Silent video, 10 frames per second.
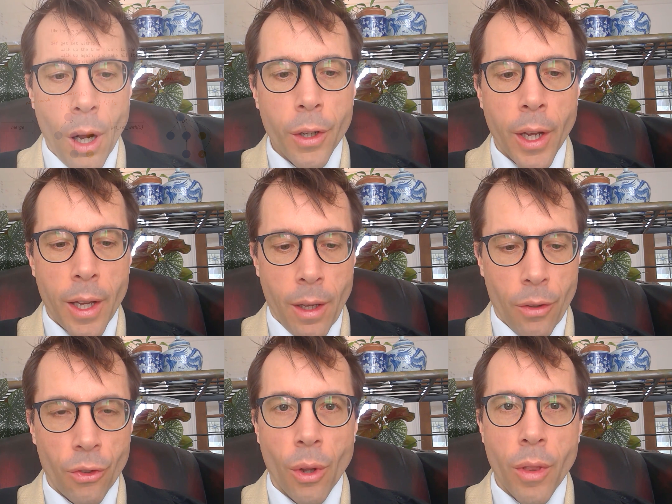Okay,
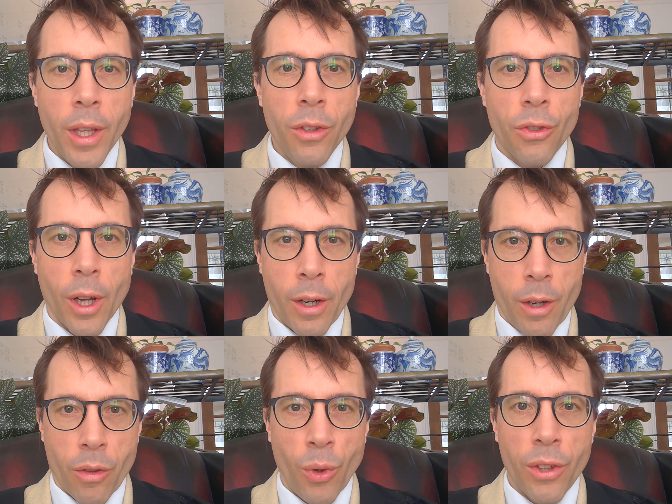so these are
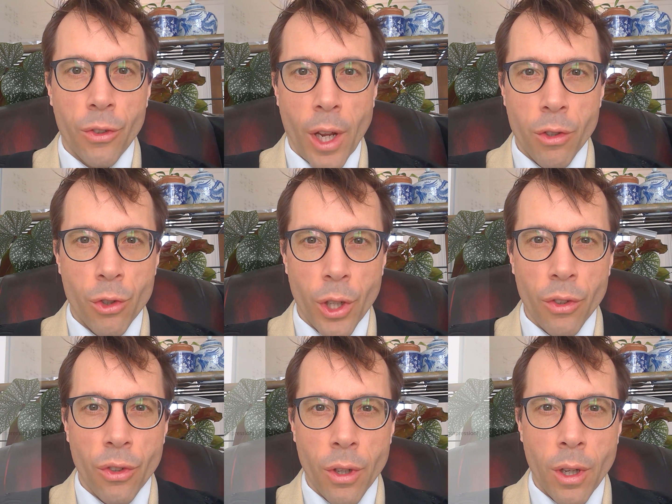our three
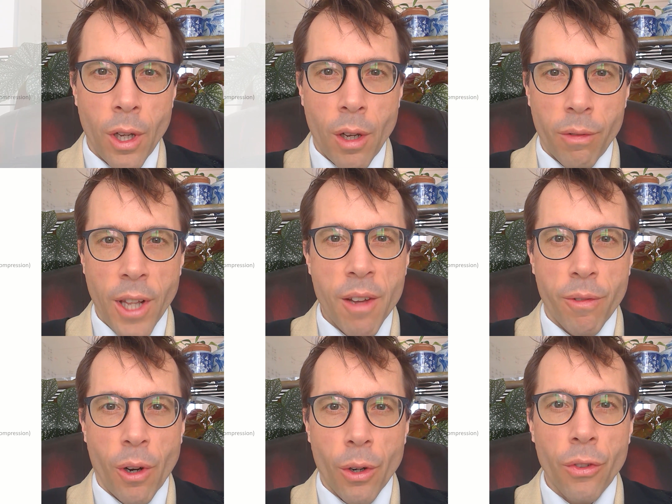strategies. Flat
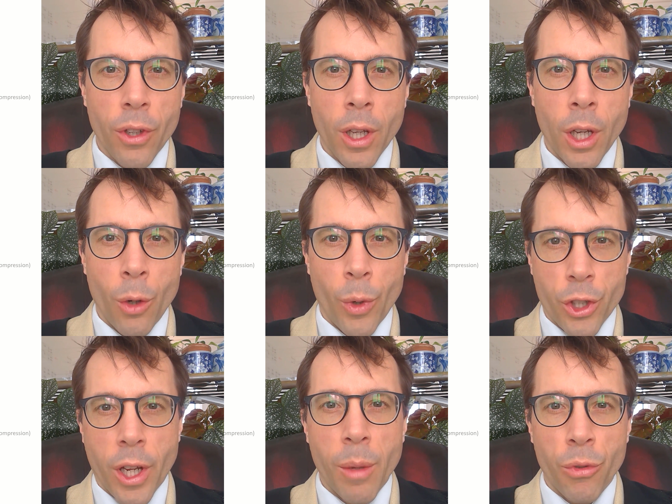forest,
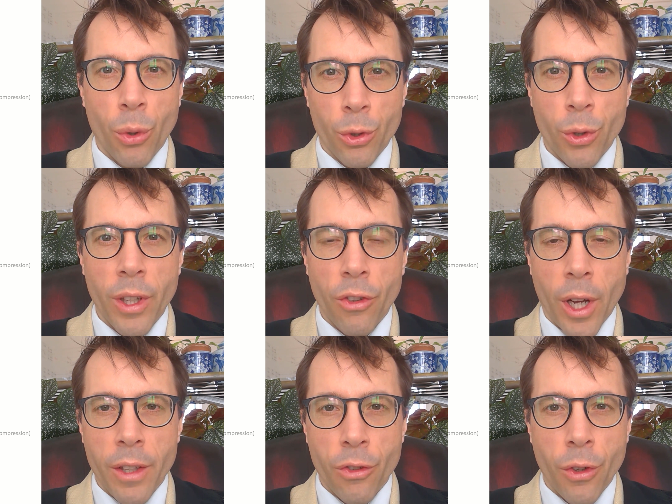which keeps all trees
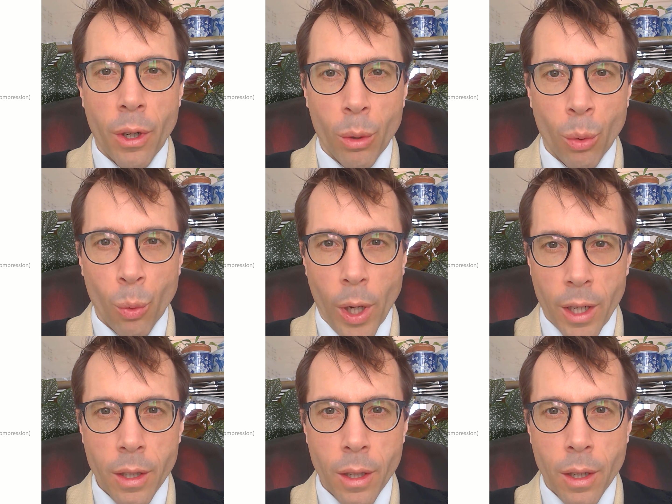height 0 or
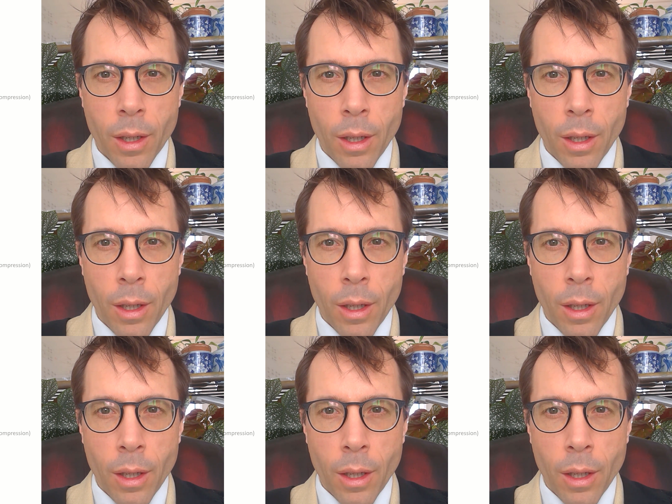1.